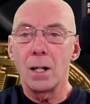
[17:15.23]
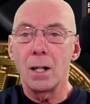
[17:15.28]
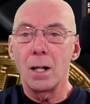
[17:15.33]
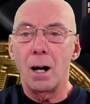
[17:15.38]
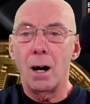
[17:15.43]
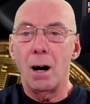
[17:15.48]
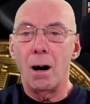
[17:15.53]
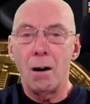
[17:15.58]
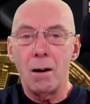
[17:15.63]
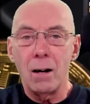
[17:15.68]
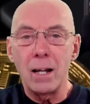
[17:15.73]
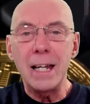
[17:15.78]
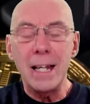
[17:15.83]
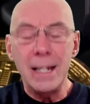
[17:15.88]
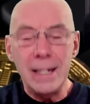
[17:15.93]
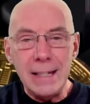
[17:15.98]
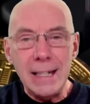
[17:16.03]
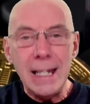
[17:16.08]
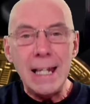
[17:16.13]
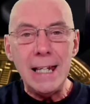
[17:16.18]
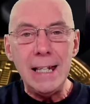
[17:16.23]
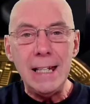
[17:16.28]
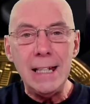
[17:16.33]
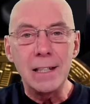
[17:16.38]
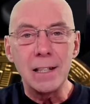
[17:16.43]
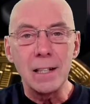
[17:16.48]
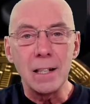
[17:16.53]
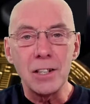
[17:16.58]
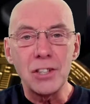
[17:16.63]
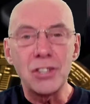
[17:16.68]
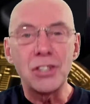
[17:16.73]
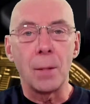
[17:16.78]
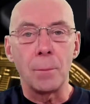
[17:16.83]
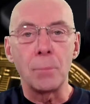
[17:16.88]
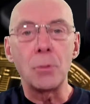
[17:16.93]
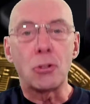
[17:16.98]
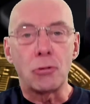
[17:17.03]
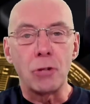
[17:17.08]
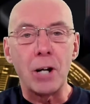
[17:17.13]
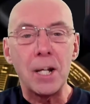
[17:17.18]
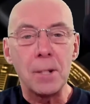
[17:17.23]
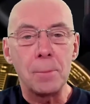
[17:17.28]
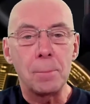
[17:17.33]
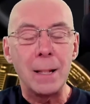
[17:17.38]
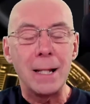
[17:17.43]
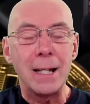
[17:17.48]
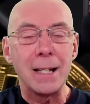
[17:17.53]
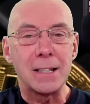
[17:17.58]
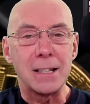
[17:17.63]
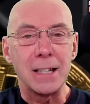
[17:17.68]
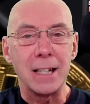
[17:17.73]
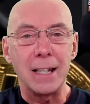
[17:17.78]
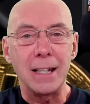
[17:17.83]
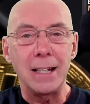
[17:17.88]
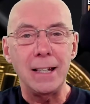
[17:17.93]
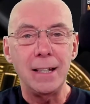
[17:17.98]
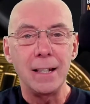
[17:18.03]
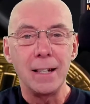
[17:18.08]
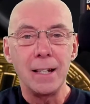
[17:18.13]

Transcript: I need some credibility,